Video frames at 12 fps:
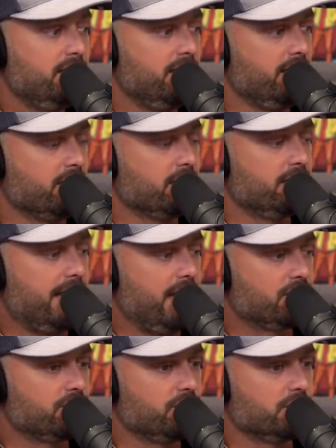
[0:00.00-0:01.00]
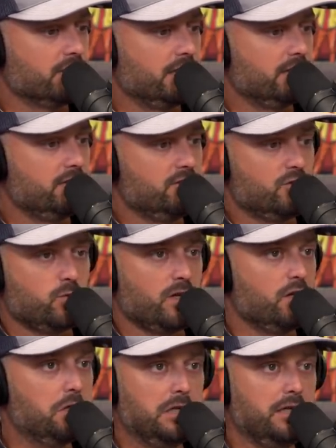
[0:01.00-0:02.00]
here in Nashville, like you just wear
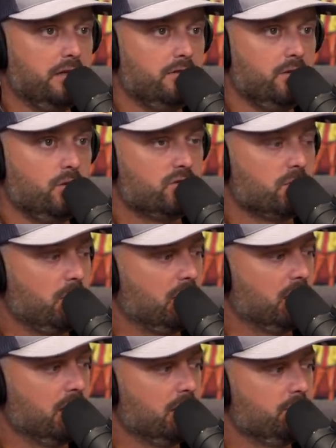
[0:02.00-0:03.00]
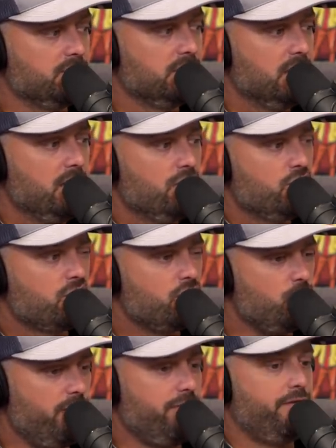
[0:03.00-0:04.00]
a hoodie, do some clubs, just
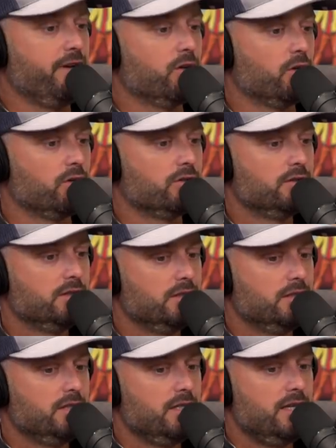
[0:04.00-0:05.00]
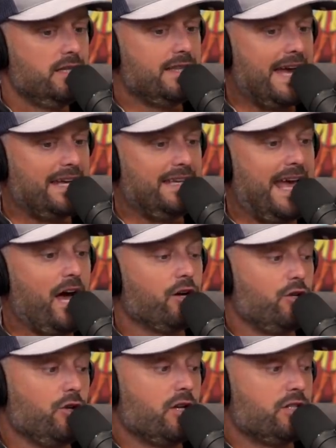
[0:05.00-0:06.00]
because you feel that now
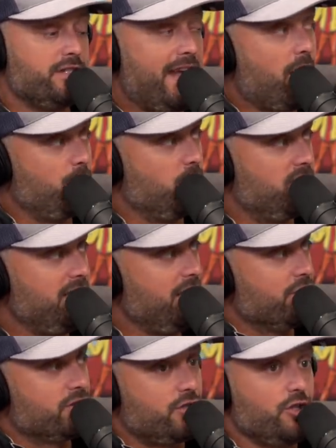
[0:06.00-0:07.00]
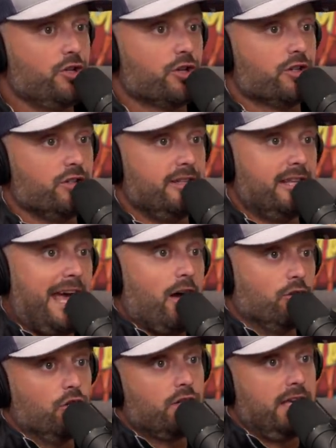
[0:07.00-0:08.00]
I'm doing theater, so you're now
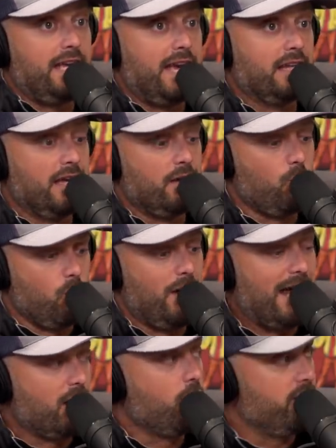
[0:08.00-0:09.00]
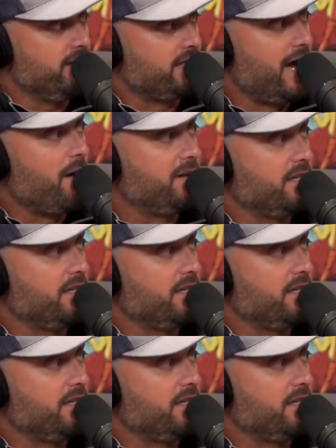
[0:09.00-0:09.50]
looking at like, well, when I go to these comedy